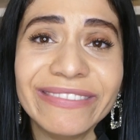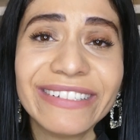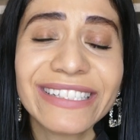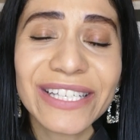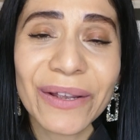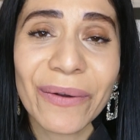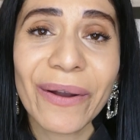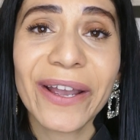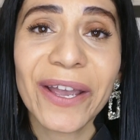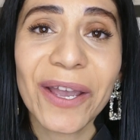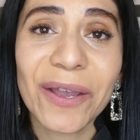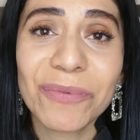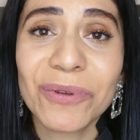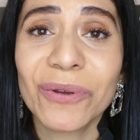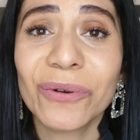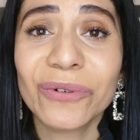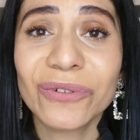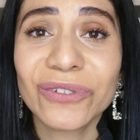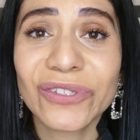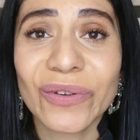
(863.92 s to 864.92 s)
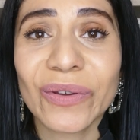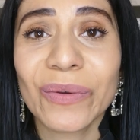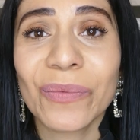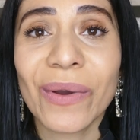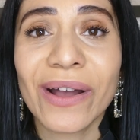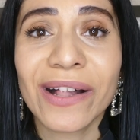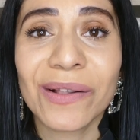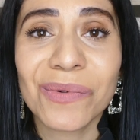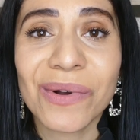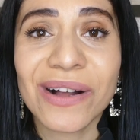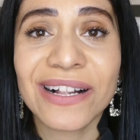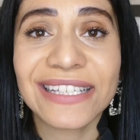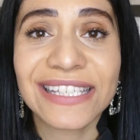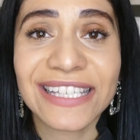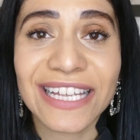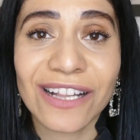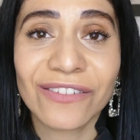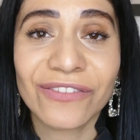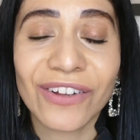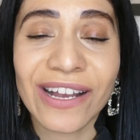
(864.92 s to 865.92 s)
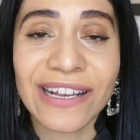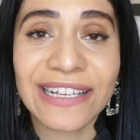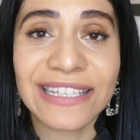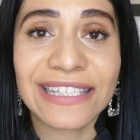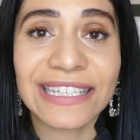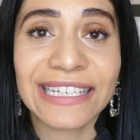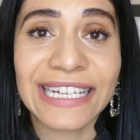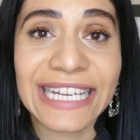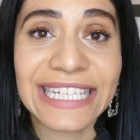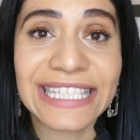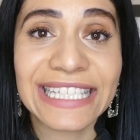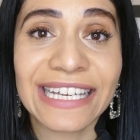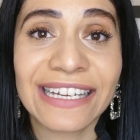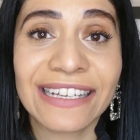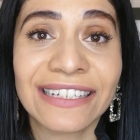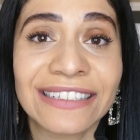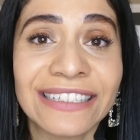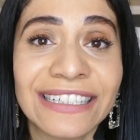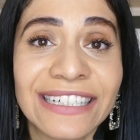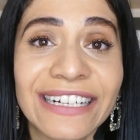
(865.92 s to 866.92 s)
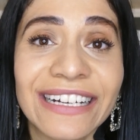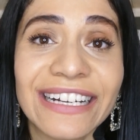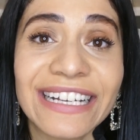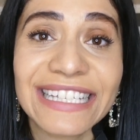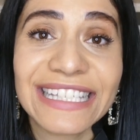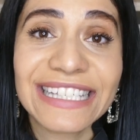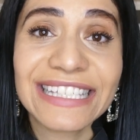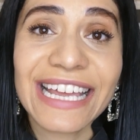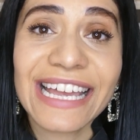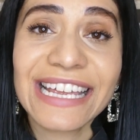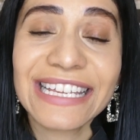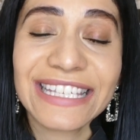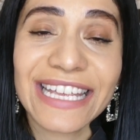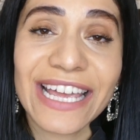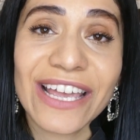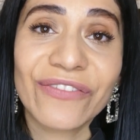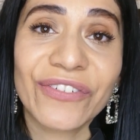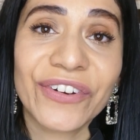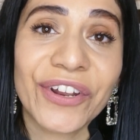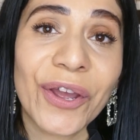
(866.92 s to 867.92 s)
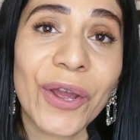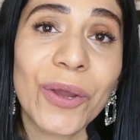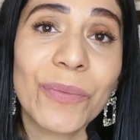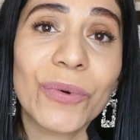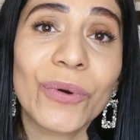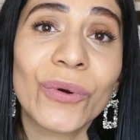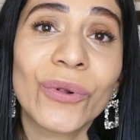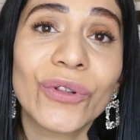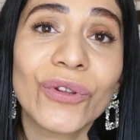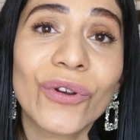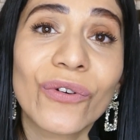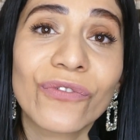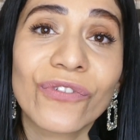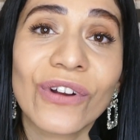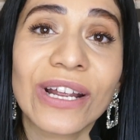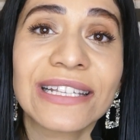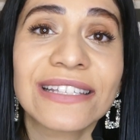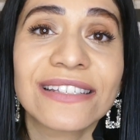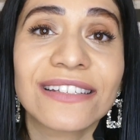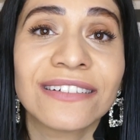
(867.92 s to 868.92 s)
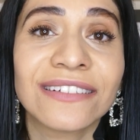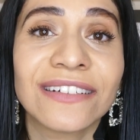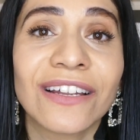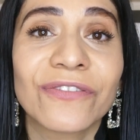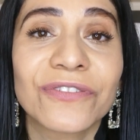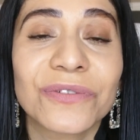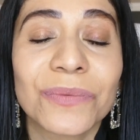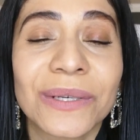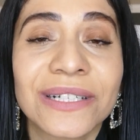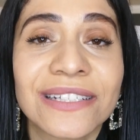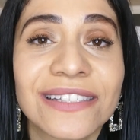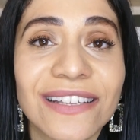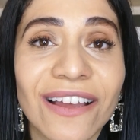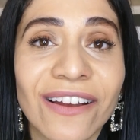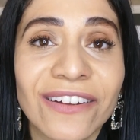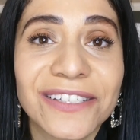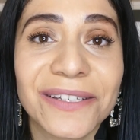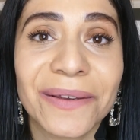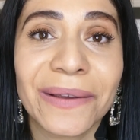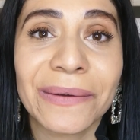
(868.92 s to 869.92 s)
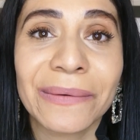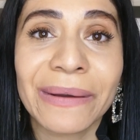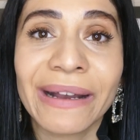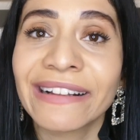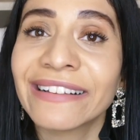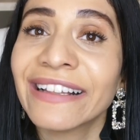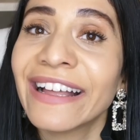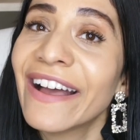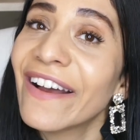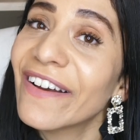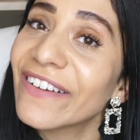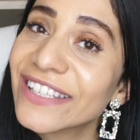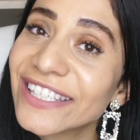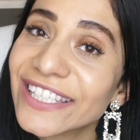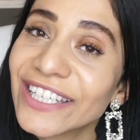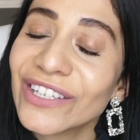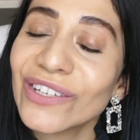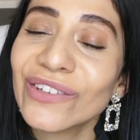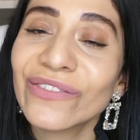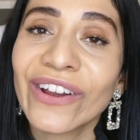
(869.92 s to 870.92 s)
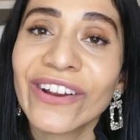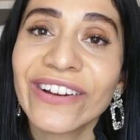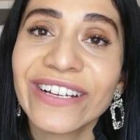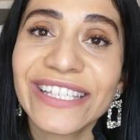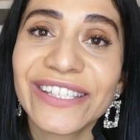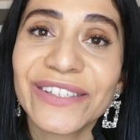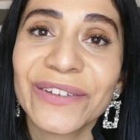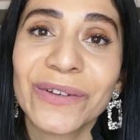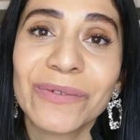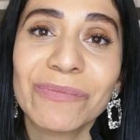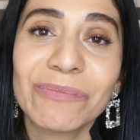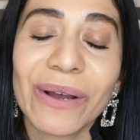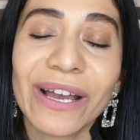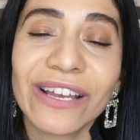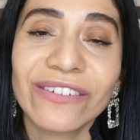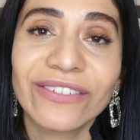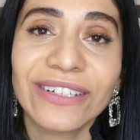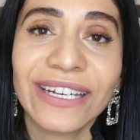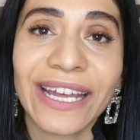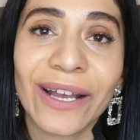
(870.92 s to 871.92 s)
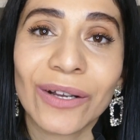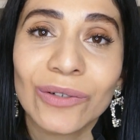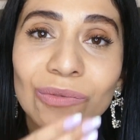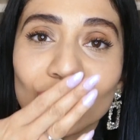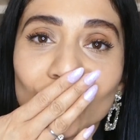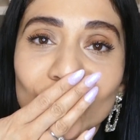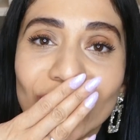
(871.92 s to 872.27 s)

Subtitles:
So I hope you're all doing well while self-isolating. Stay safe, and I hope all your friends and loved ones are doing well. See you very soon. Bye for now.